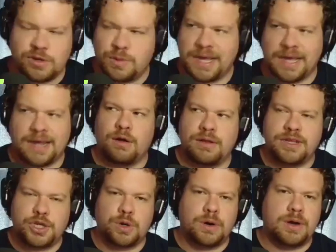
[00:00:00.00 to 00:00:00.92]
is so we can all
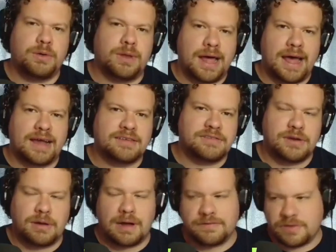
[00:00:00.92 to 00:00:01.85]
enjoy, relax, you
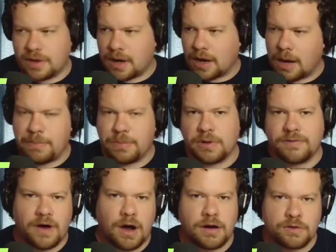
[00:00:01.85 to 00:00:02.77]
know, after a couple of
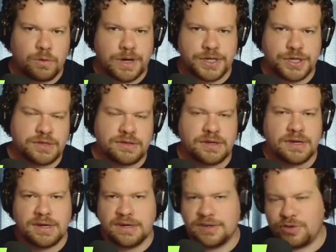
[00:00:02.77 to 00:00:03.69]
hard questions,
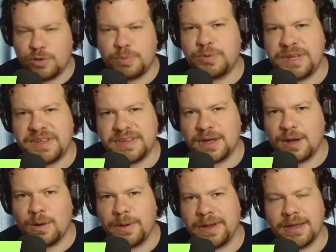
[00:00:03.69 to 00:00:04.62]
super easy
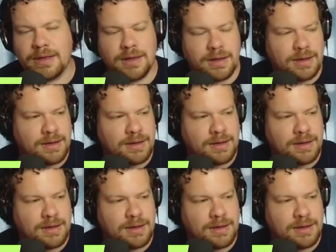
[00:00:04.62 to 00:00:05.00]
going.